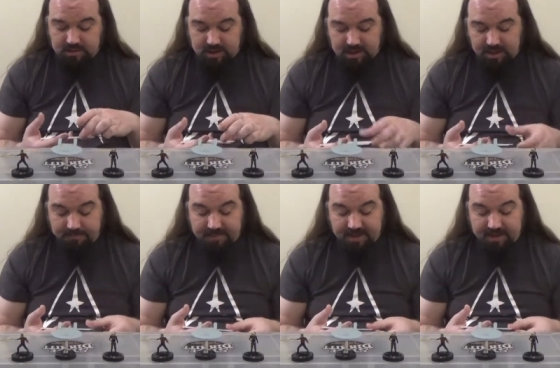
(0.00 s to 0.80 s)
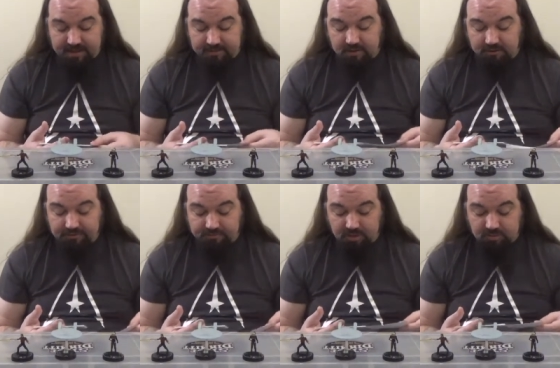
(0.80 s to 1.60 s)
Um, and
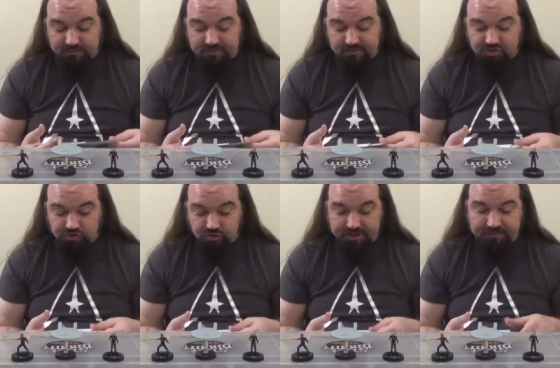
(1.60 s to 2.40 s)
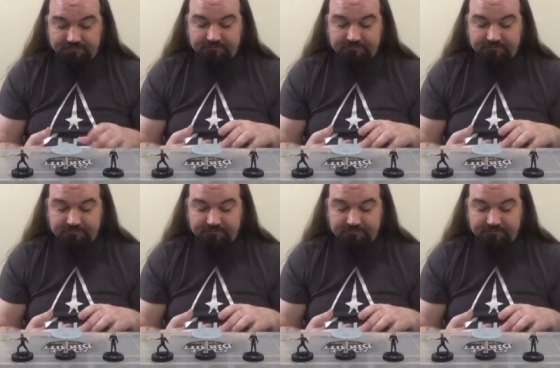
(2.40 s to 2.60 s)
also Protomorphosis Troy.